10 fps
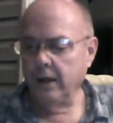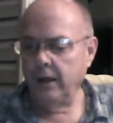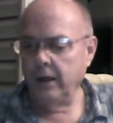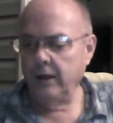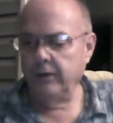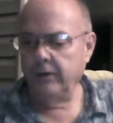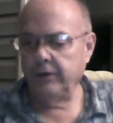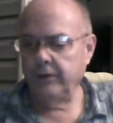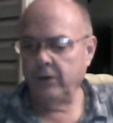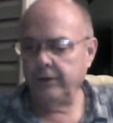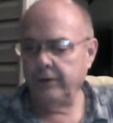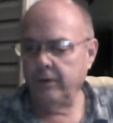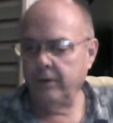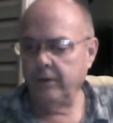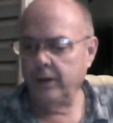It's just a question
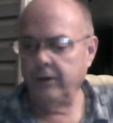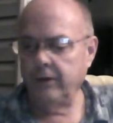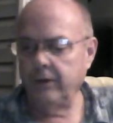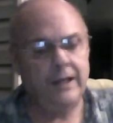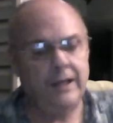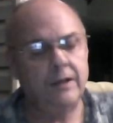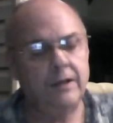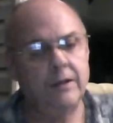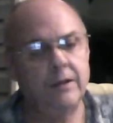of them understanding